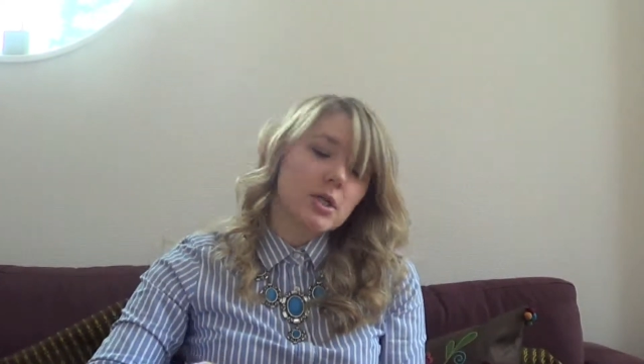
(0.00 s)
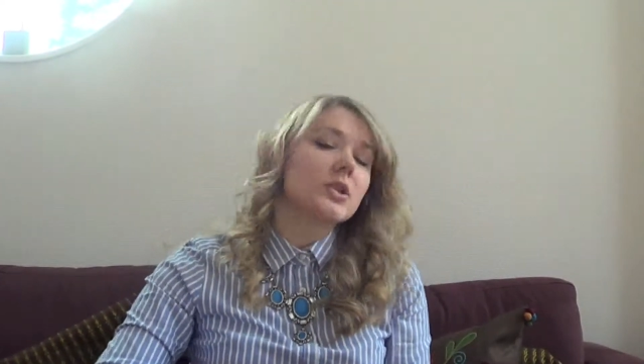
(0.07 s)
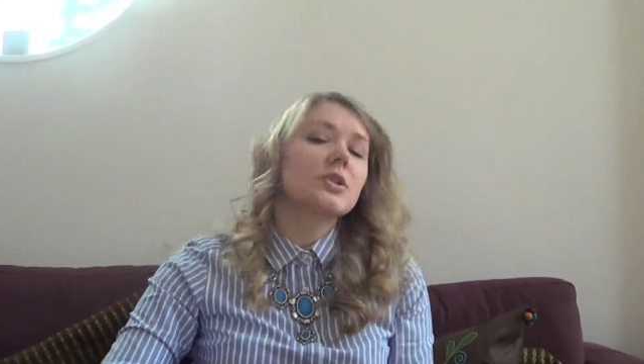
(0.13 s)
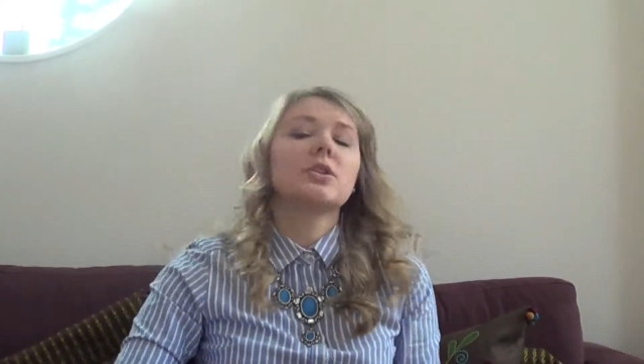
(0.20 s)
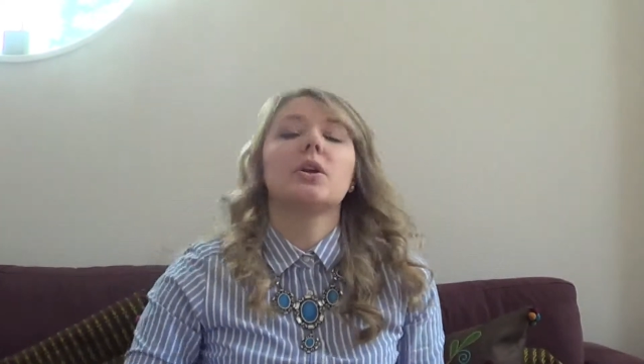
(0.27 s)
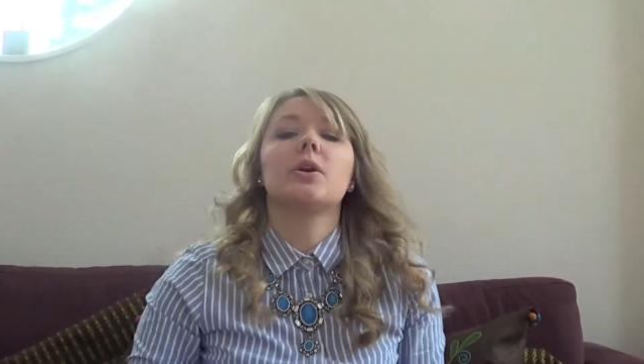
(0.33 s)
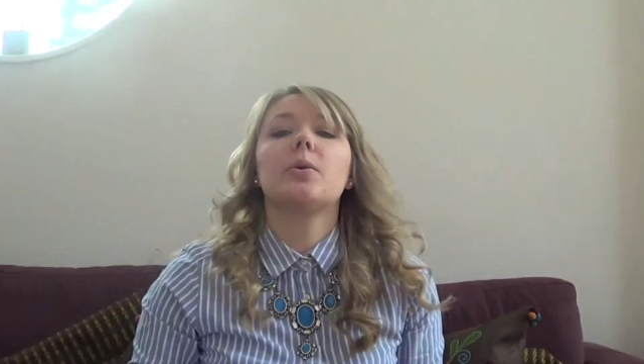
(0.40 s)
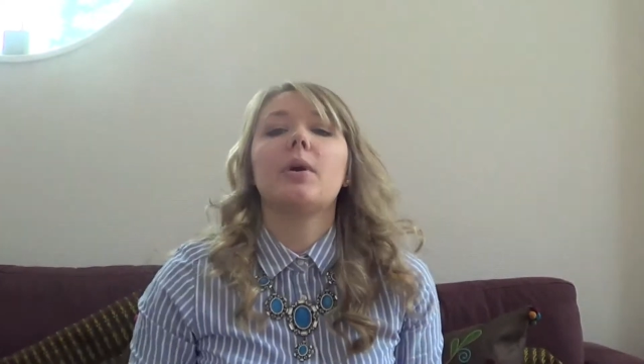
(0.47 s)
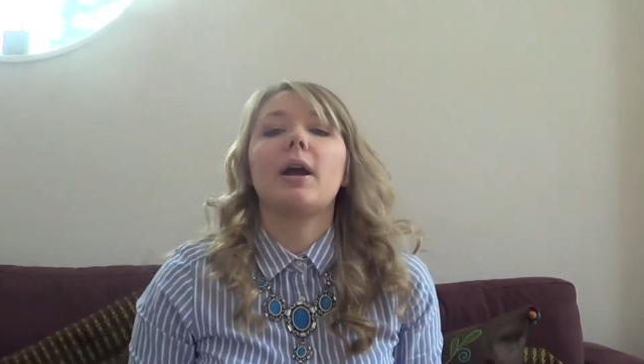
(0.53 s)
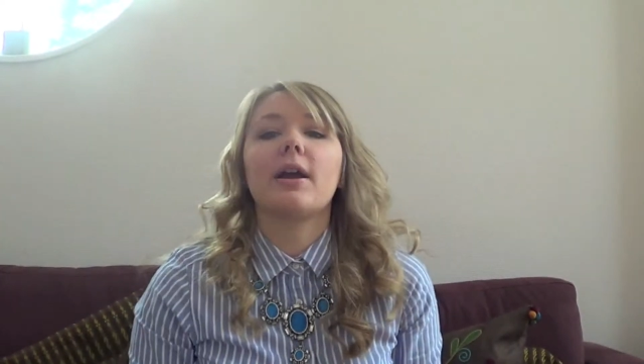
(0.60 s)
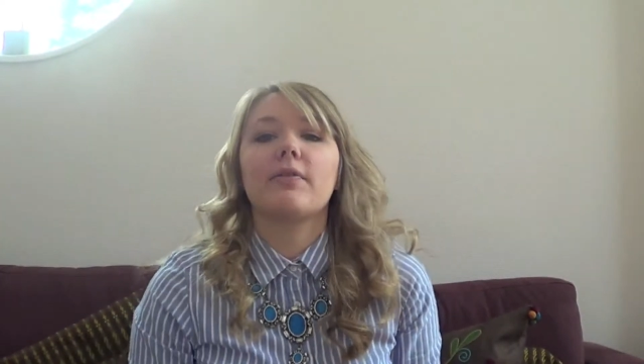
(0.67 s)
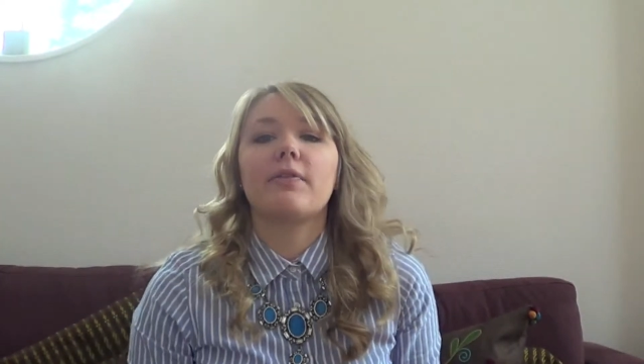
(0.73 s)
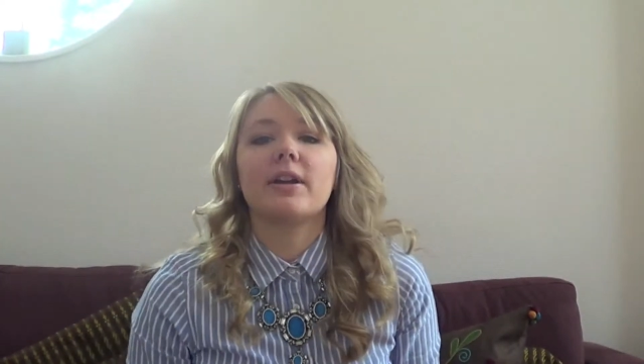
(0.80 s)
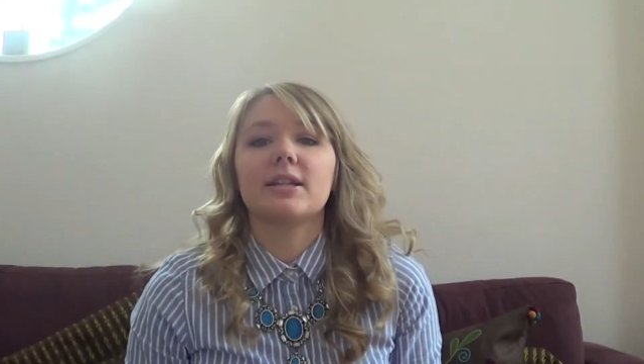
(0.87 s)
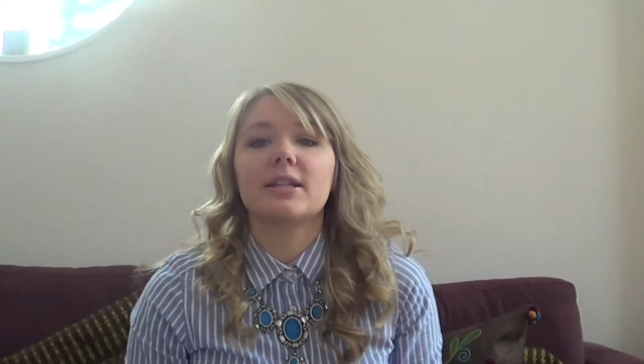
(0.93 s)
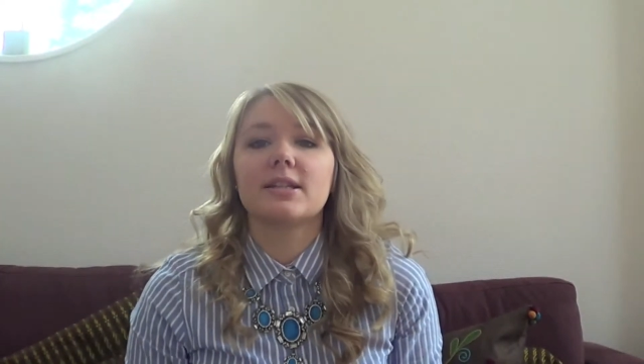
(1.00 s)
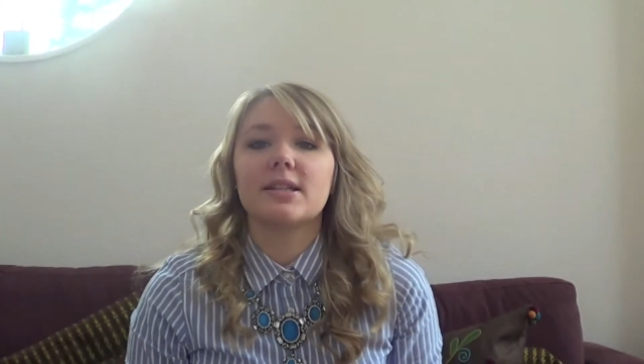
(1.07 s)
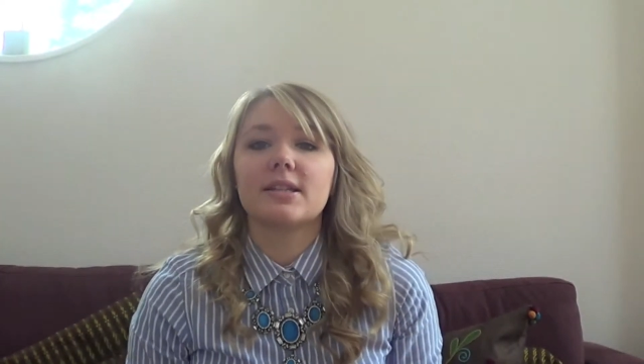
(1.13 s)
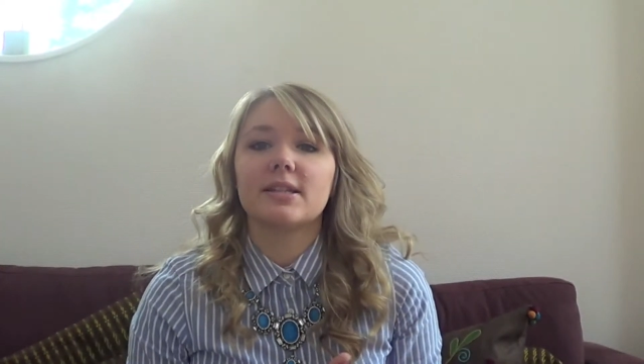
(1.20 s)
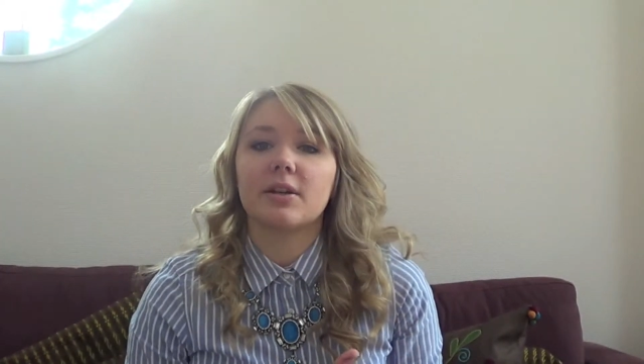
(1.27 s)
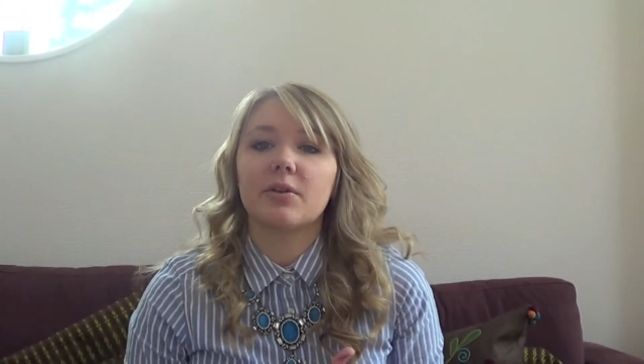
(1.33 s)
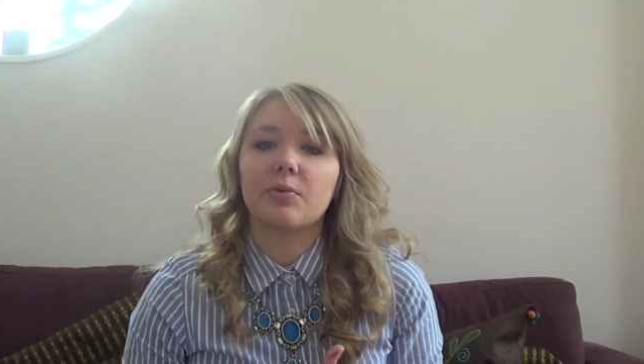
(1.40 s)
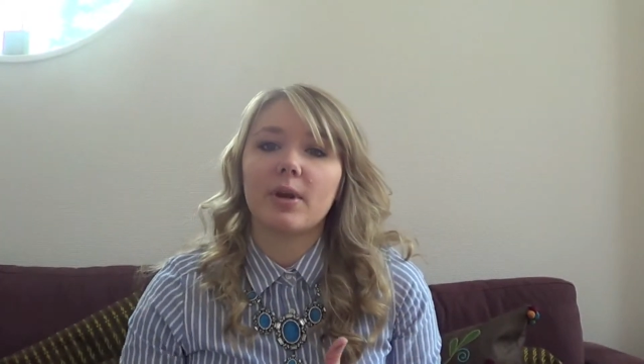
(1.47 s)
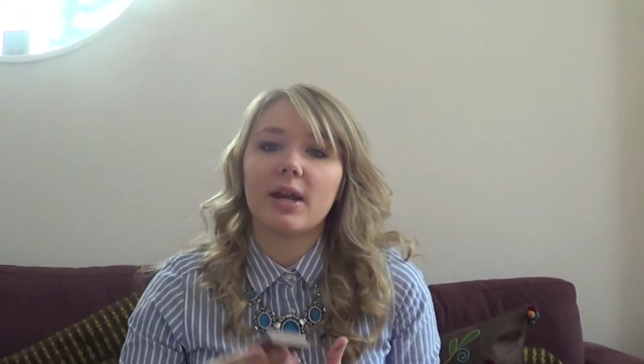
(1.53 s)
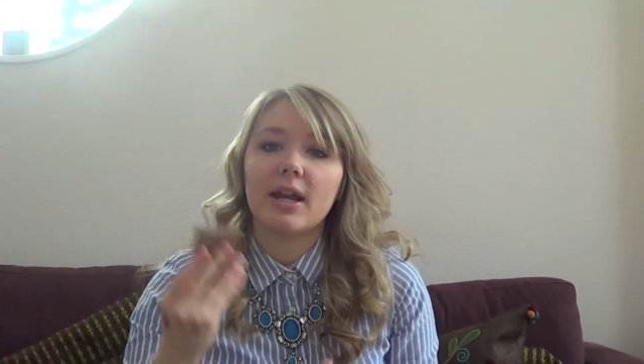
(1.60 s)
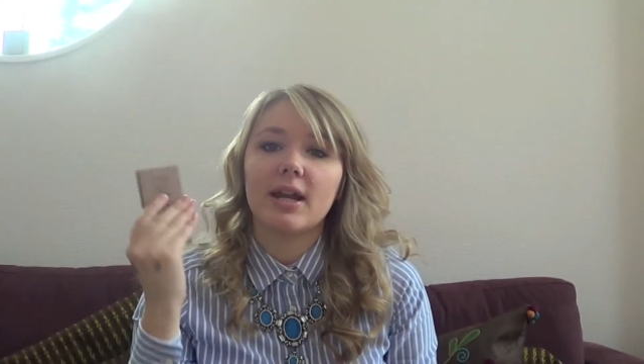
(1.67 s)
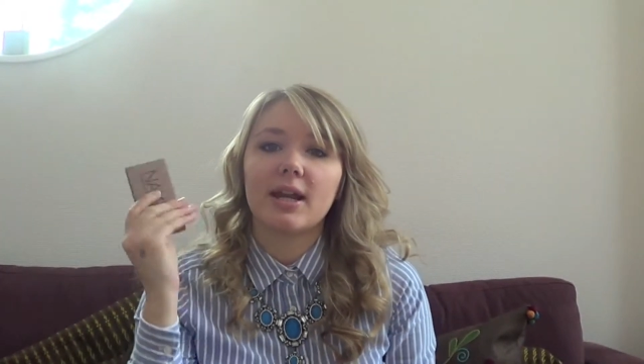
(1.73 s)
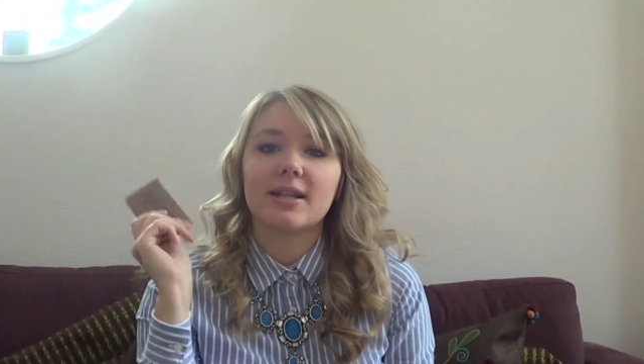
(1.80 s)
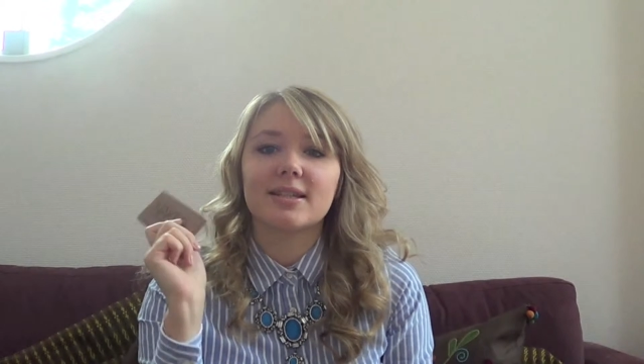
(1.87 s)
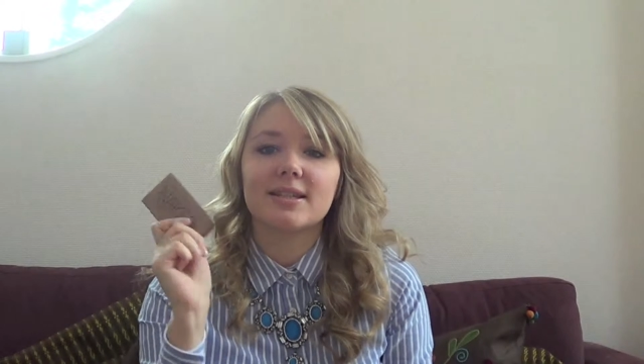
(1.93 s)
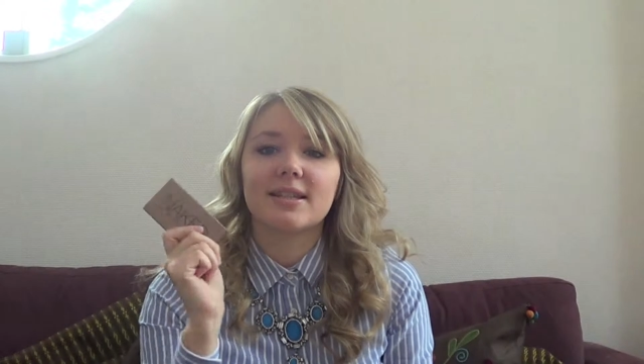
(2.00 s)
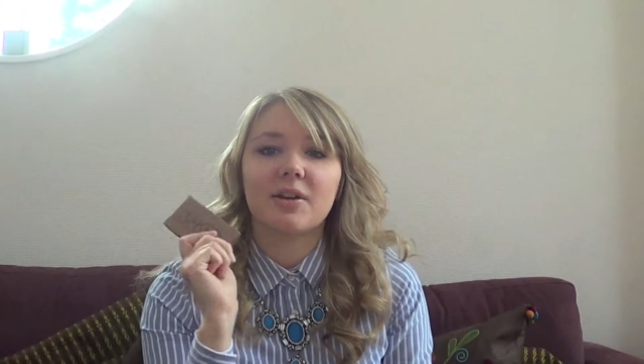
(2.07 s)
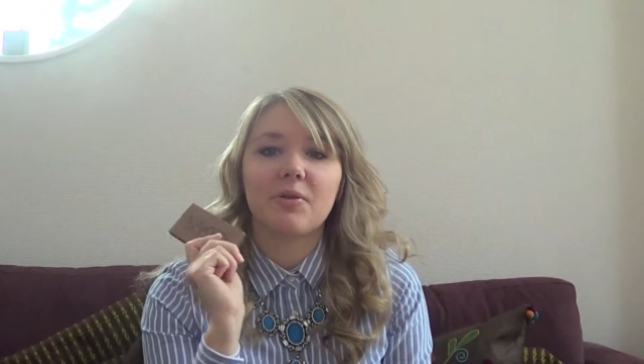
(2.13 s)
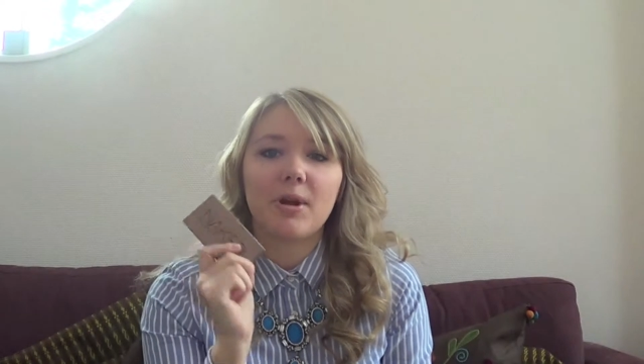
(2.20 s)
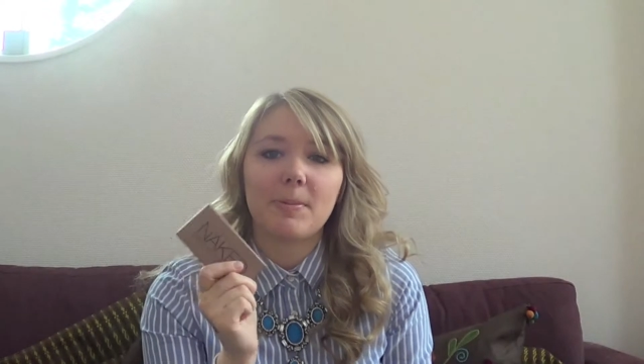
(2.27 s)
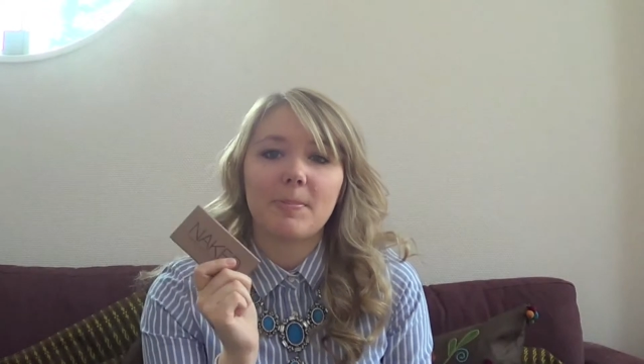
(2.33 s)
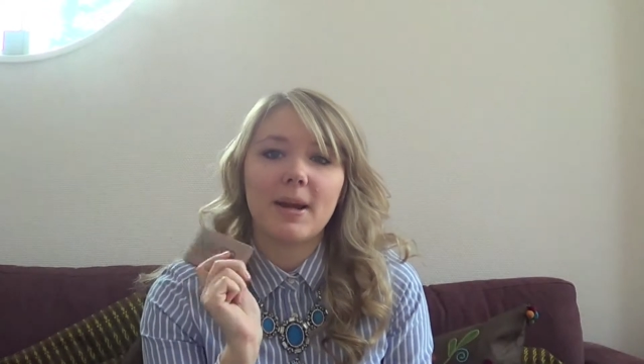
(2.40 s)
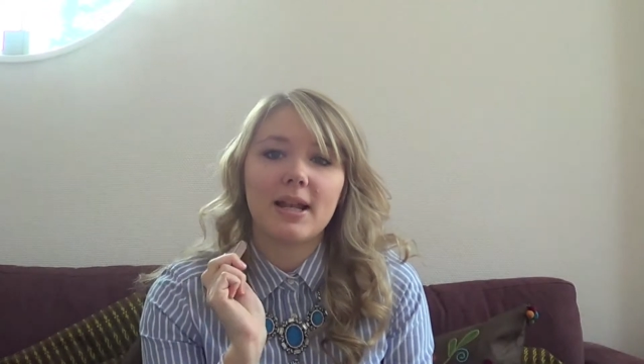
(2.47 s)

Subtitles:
So I think this is a great